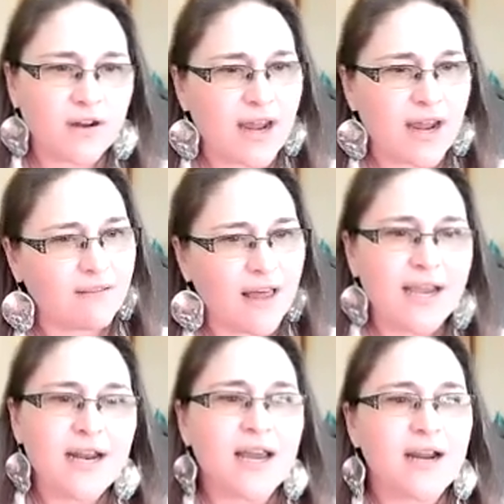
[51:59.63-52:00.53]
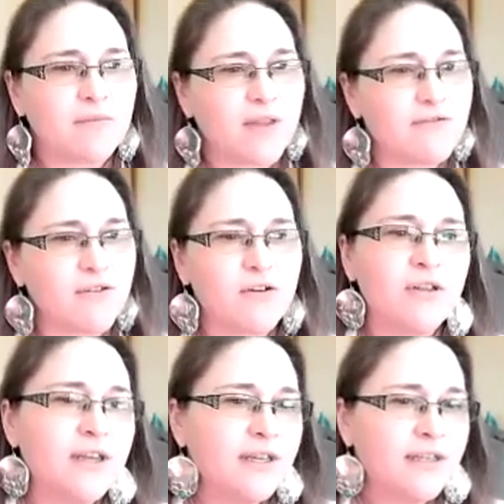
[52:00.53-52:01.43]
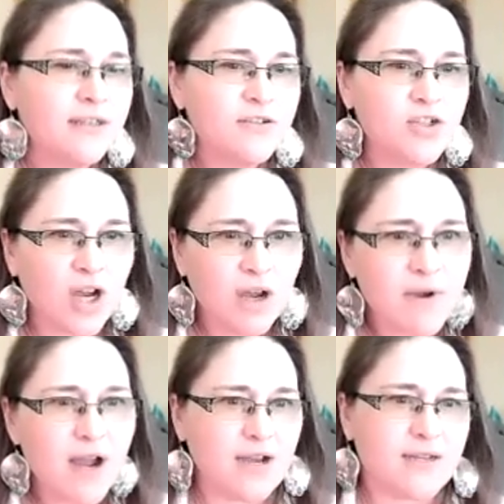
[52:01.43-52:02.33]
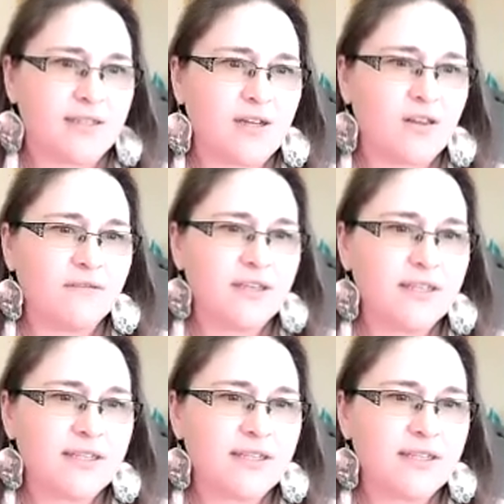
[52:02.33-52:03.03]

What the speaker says: at a line item level, job cost all of these